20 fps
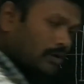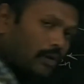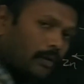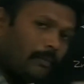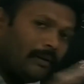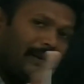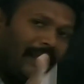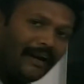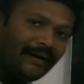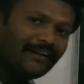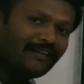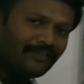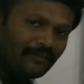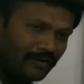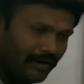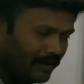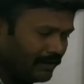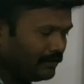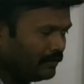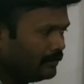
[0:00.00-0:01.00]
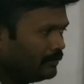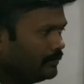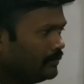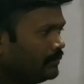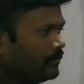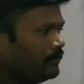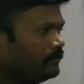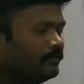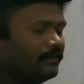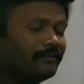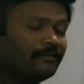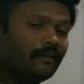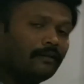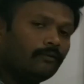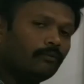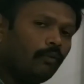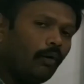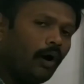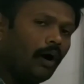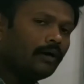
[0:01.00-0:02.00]
Are you able to understand? This is
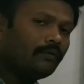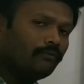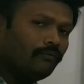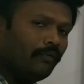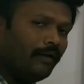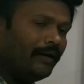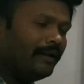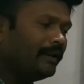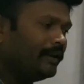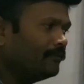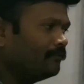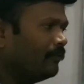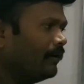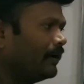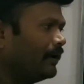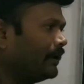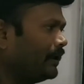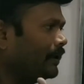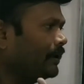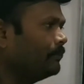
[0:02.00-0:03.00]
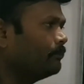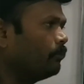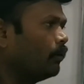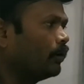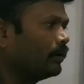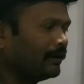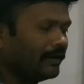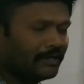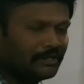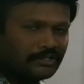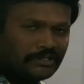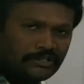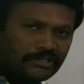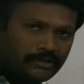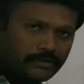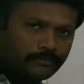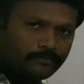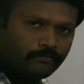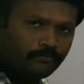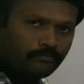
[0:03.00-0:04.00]
what very, very important.
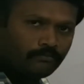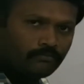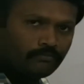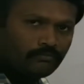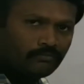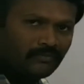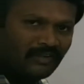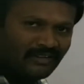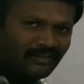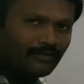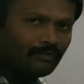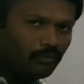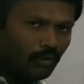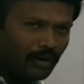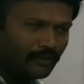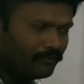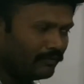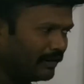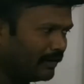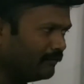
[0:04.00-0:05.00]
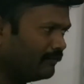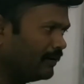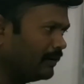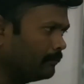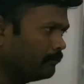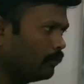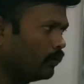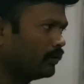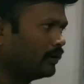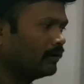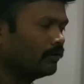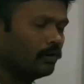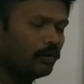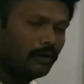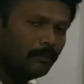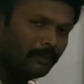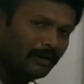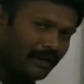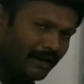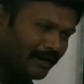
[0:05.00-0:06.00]
This is what very, very important. Are you
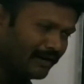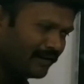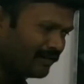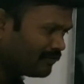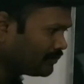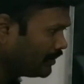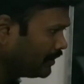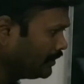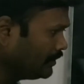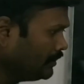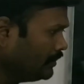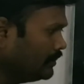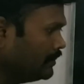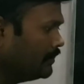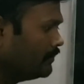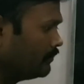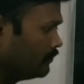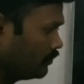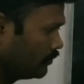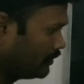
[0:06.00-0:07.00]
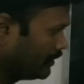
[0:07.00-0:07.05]
able to understand? So